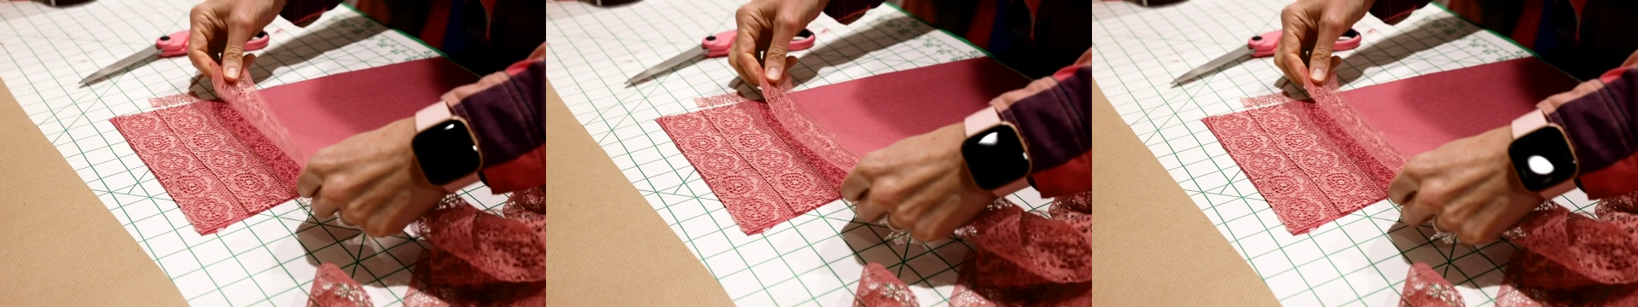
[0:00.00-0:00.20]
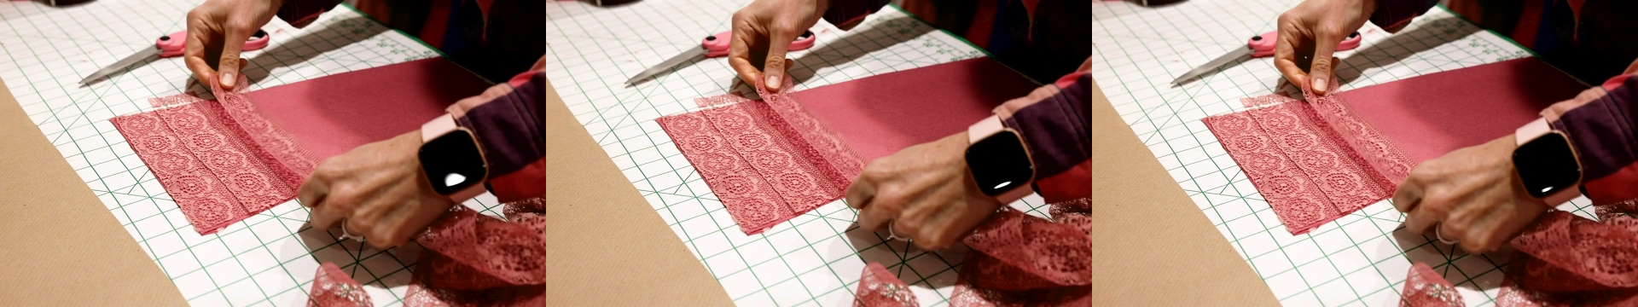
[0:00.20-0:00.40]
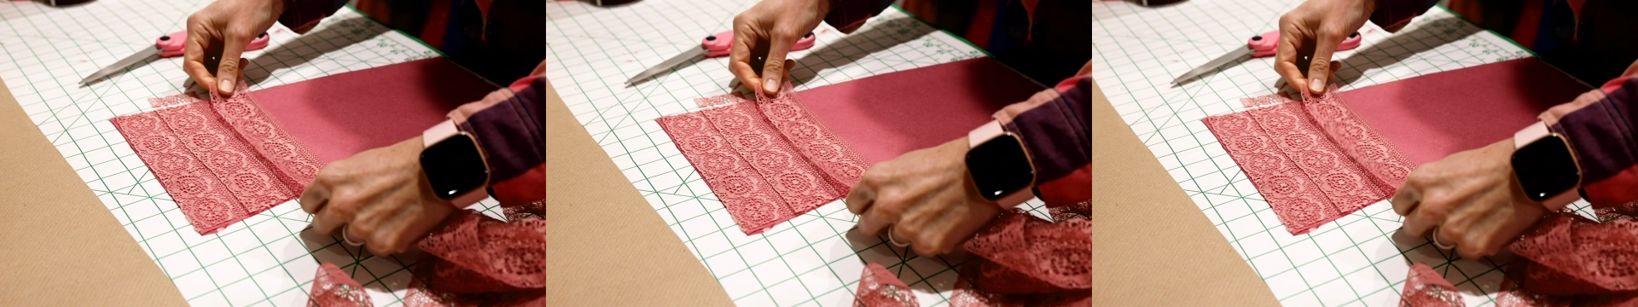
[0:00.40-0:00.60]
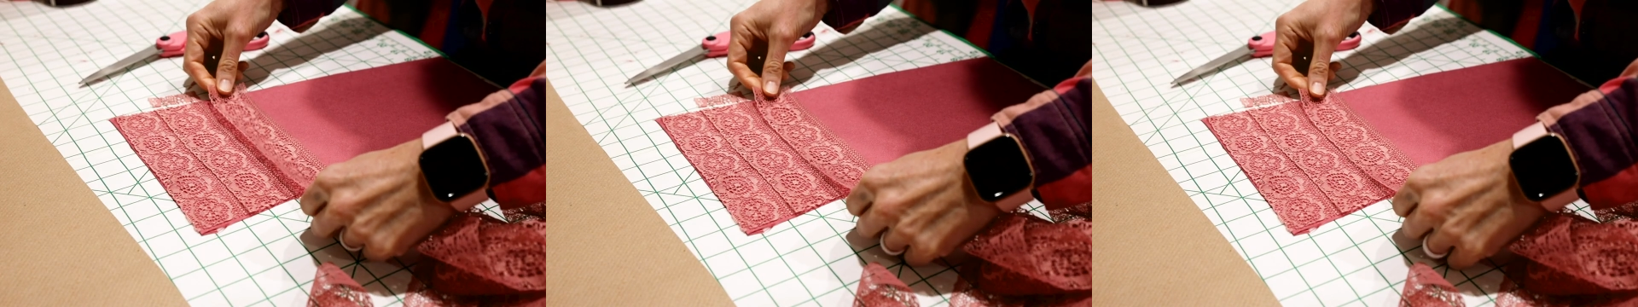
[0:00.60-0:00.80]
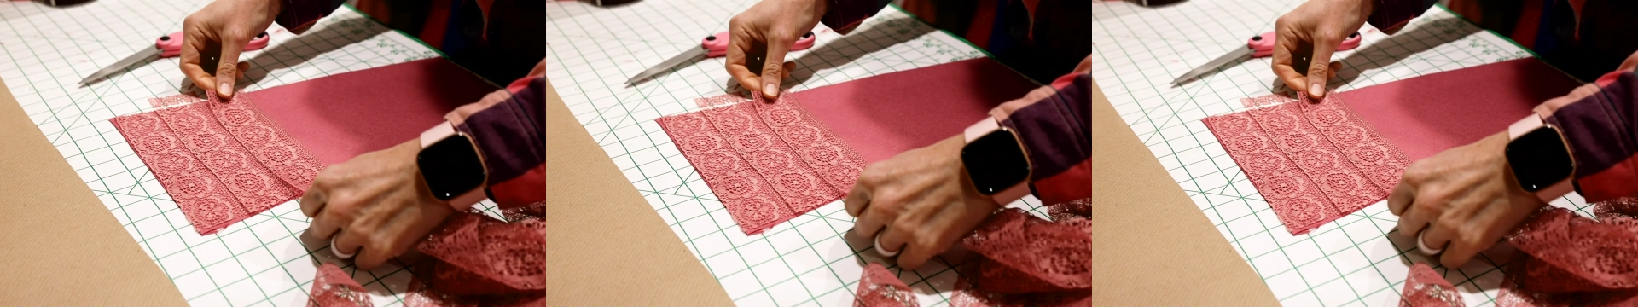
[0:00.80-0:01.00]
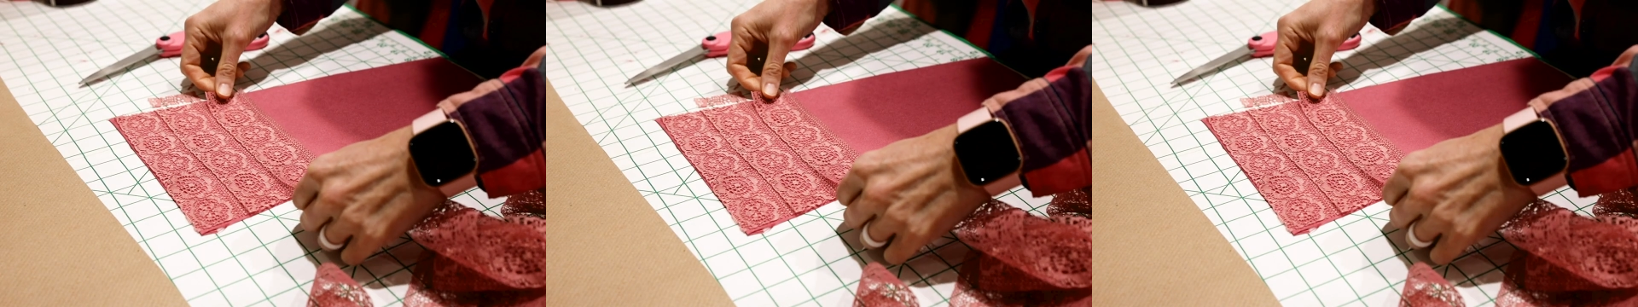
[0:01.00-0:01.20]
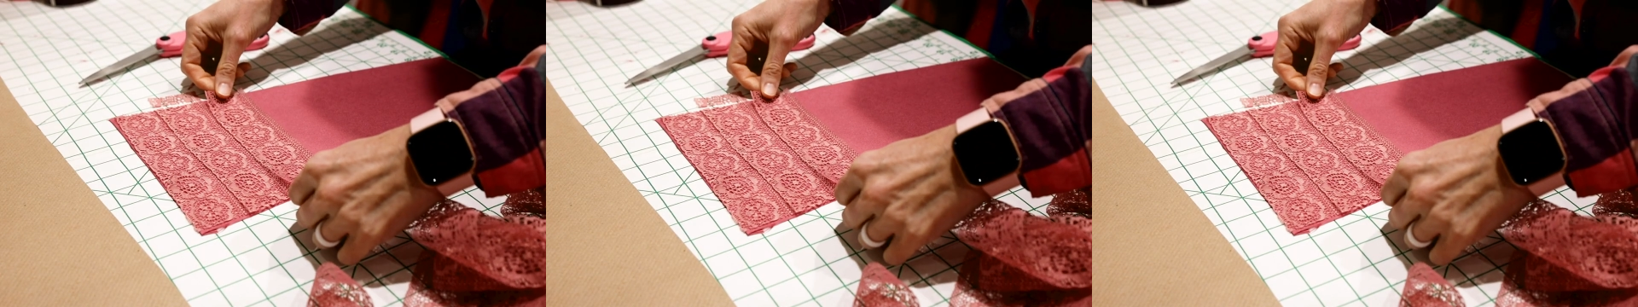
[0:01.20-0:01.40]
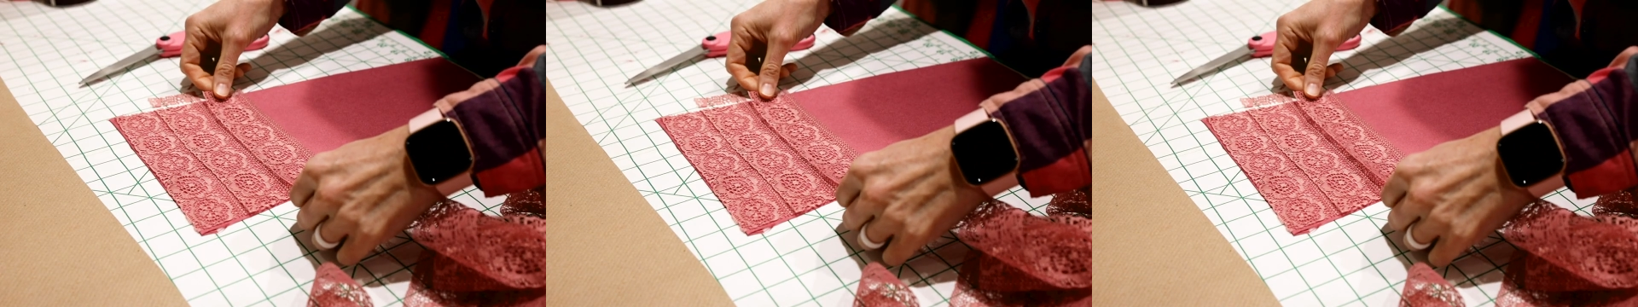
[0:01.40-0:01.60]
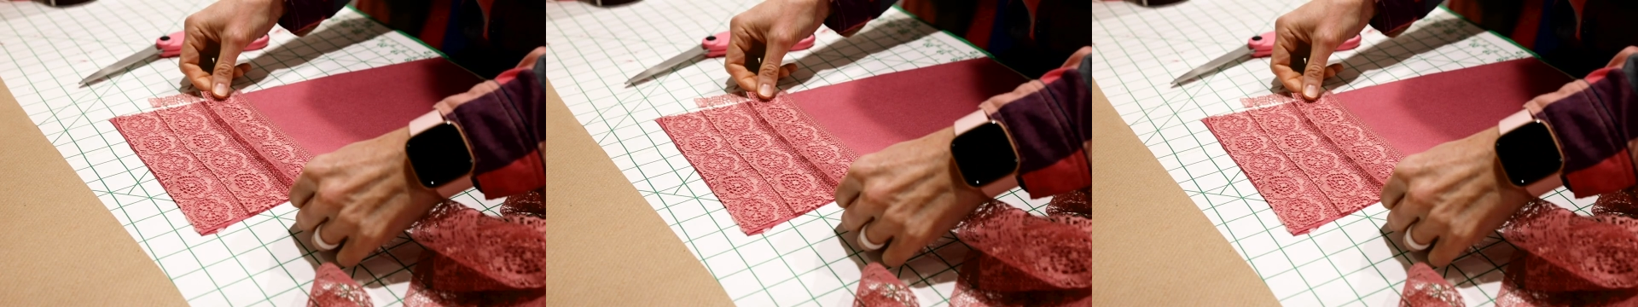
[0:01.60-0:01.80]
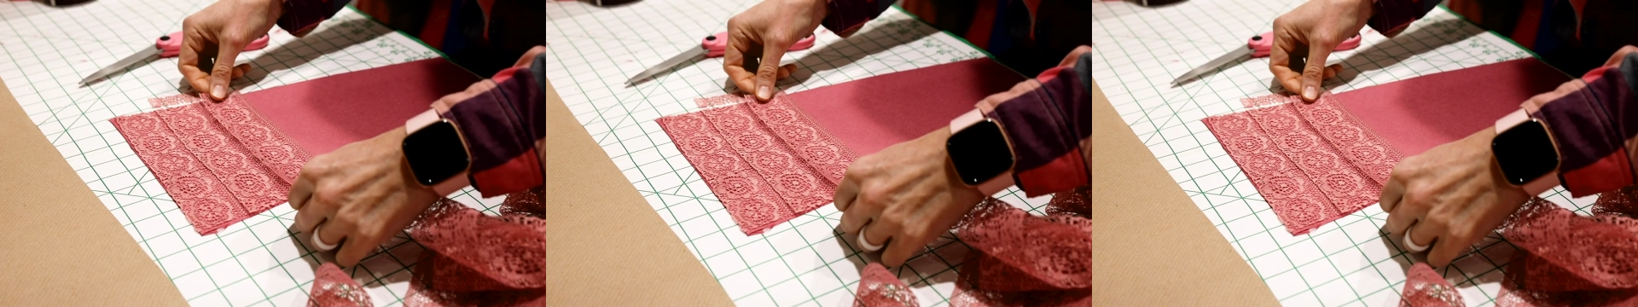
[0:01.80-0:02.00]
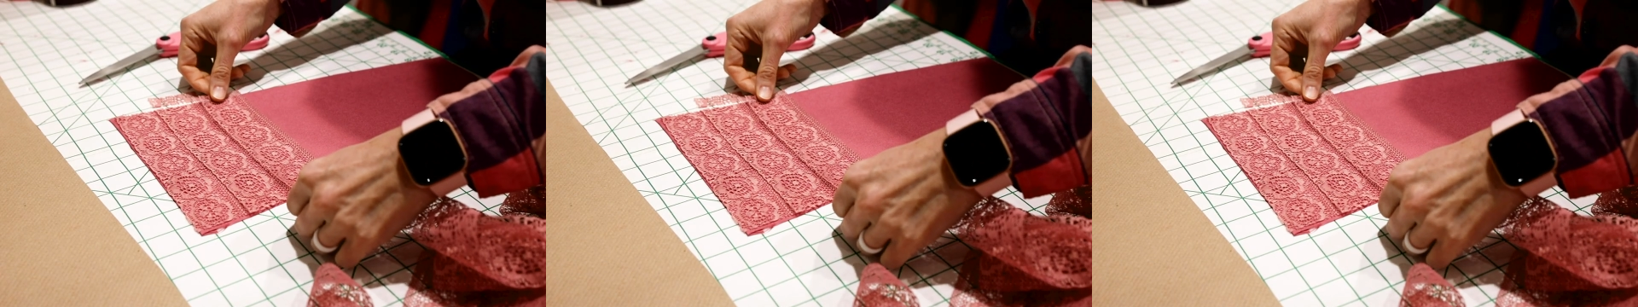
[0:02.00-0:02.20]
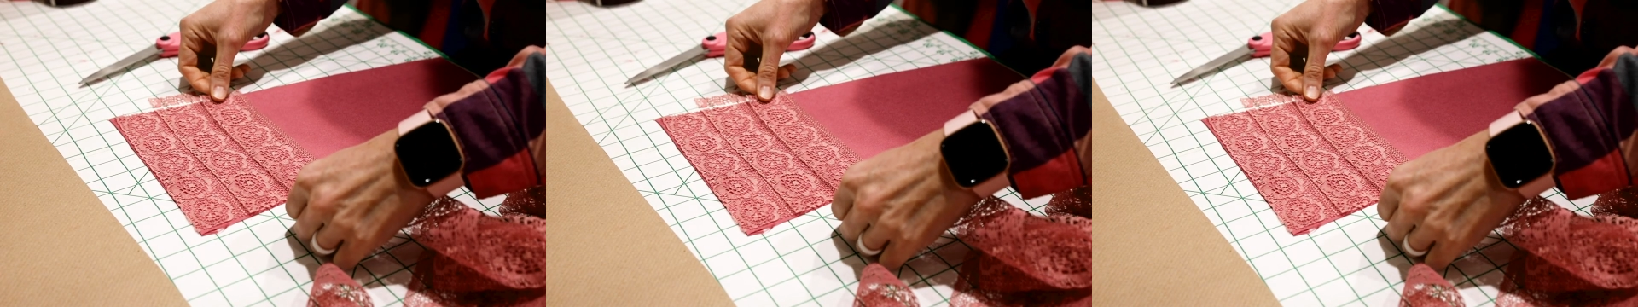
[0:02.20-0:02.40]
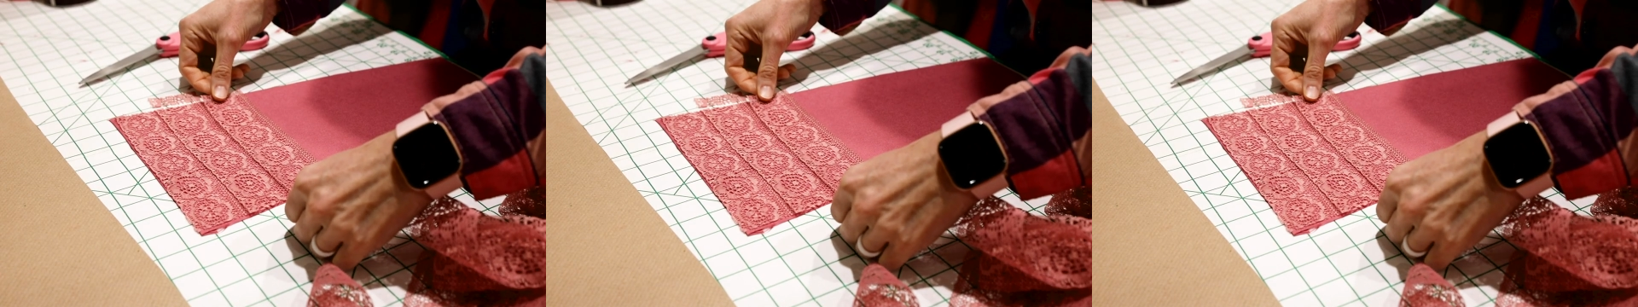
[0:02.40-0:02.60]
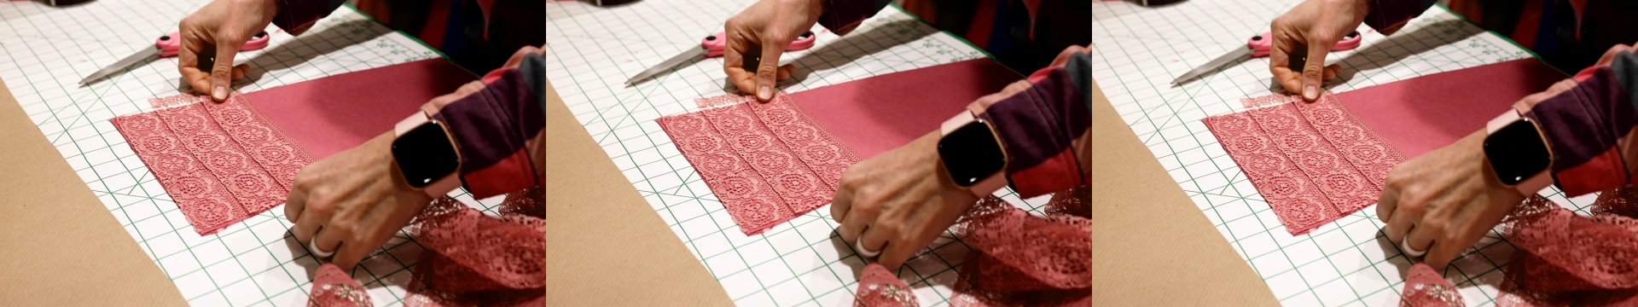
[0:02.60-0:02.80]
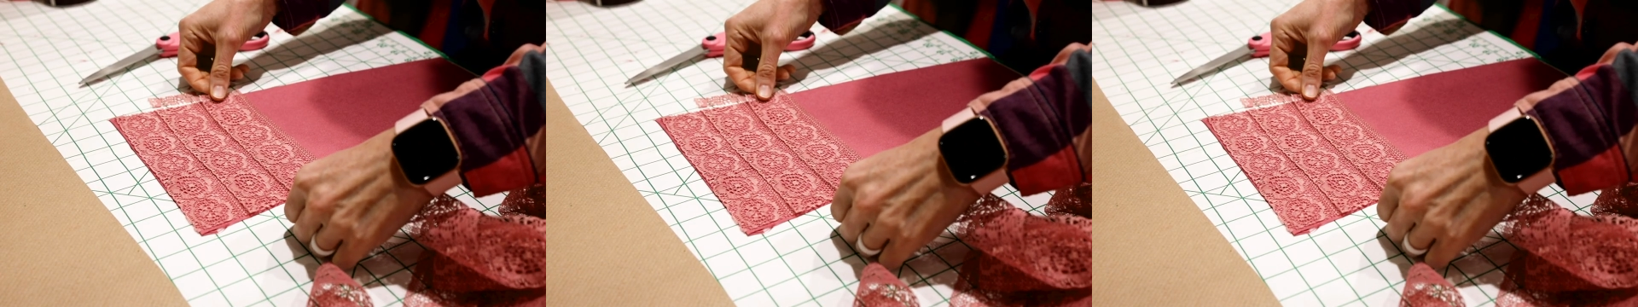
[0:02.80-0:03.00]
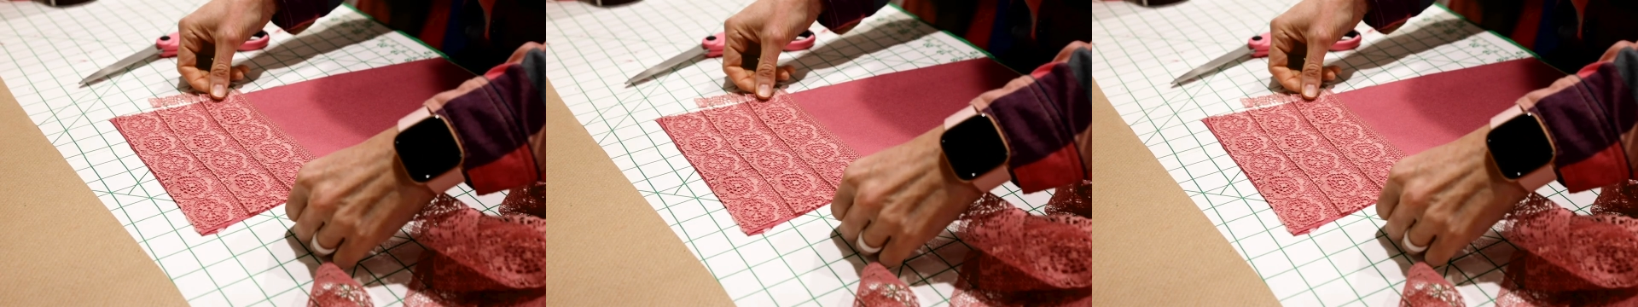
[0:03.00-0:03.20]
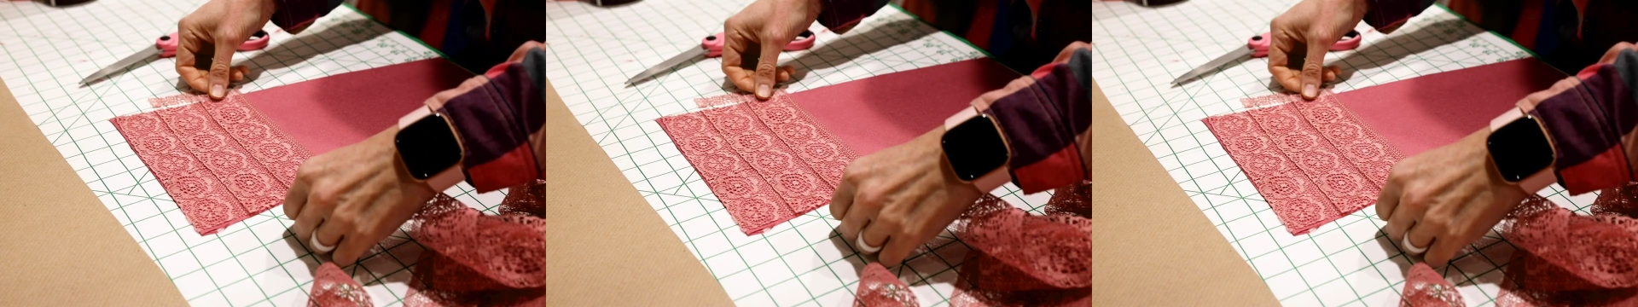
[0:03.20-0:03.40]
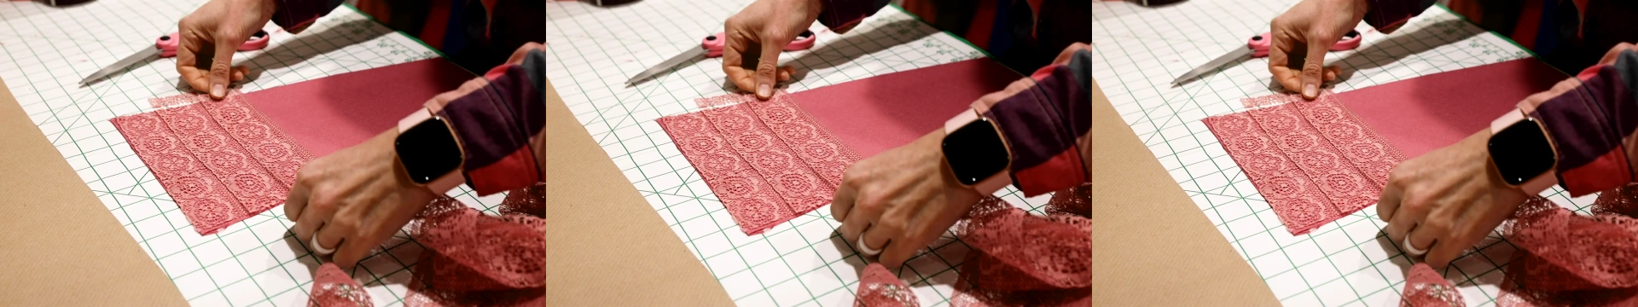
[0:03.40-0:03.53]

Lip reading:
(no speaker visible)